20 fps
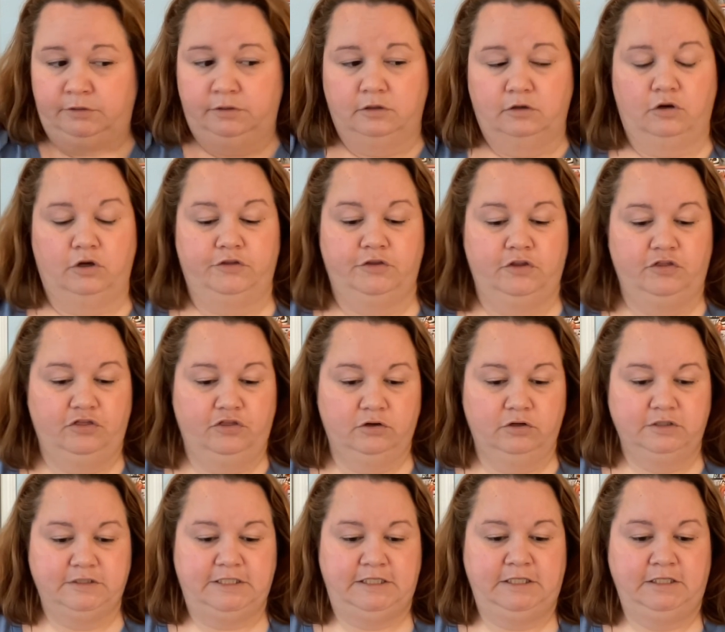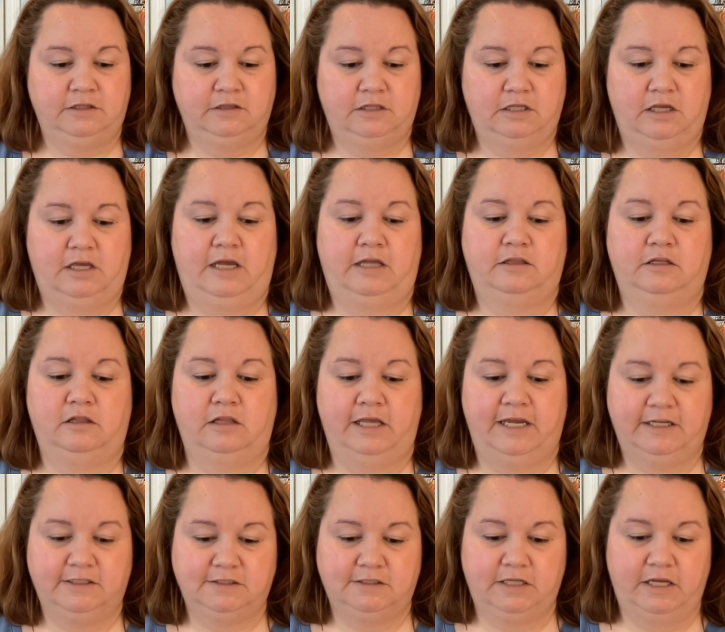On the 13th and the
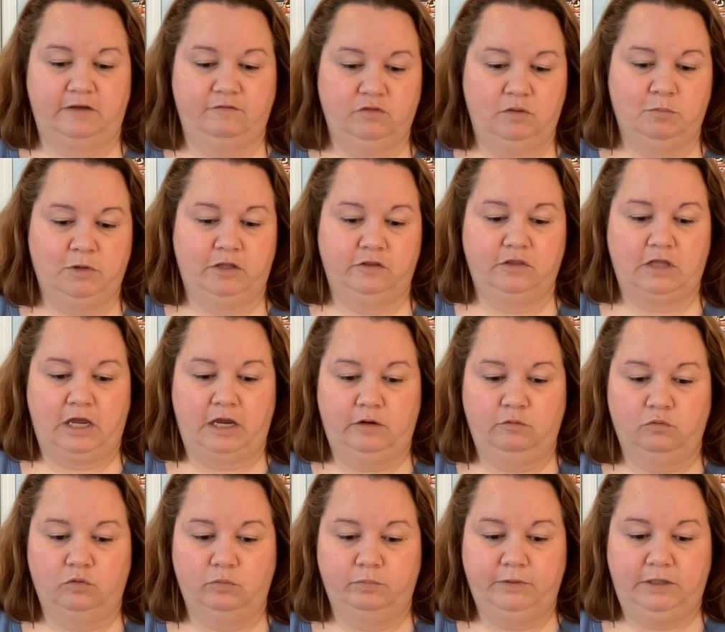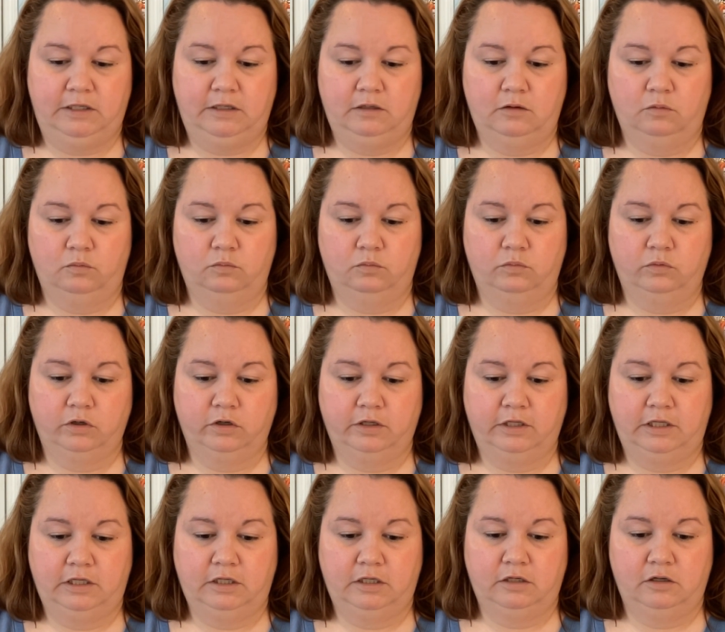last day of the month, I will be
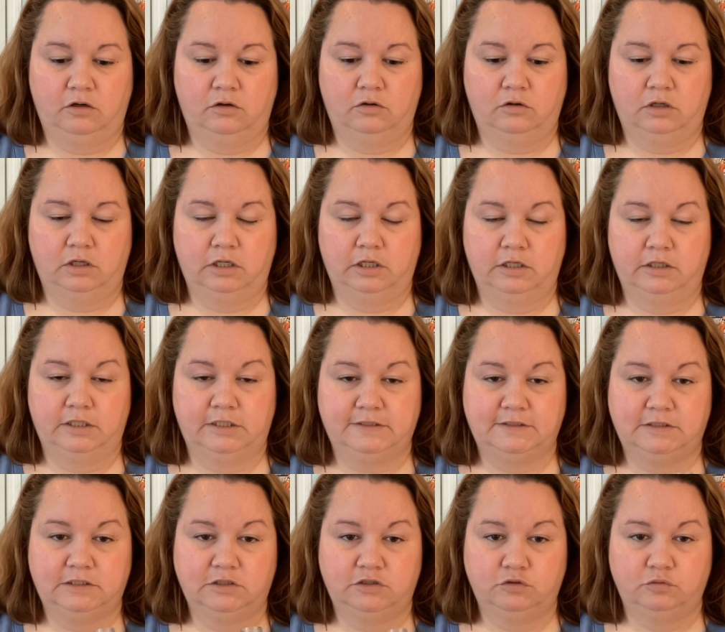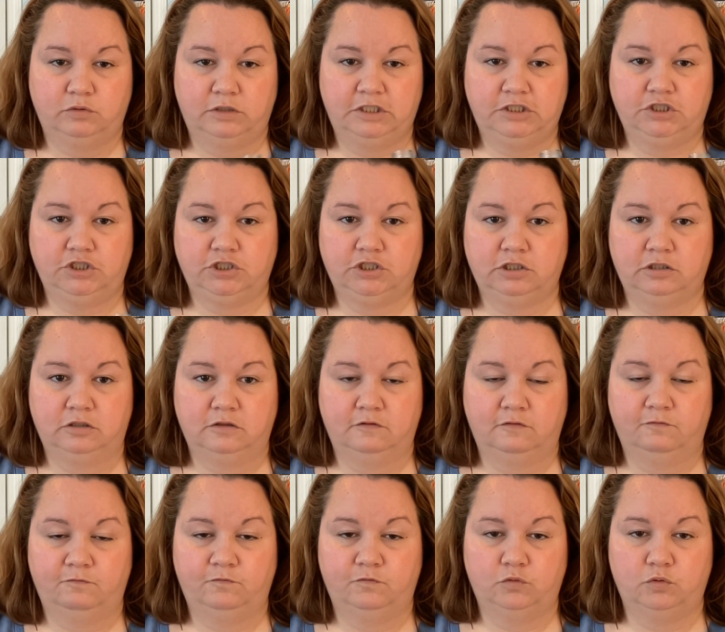working on Stitch Witch
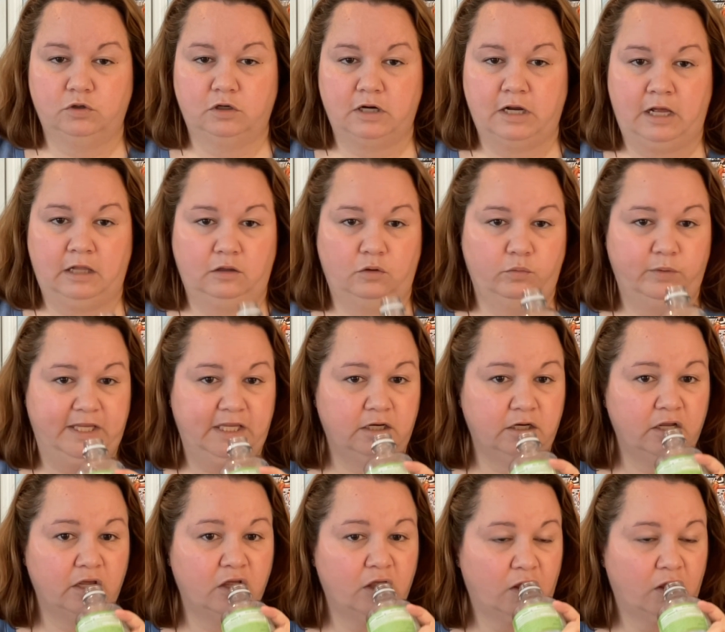for Halloween.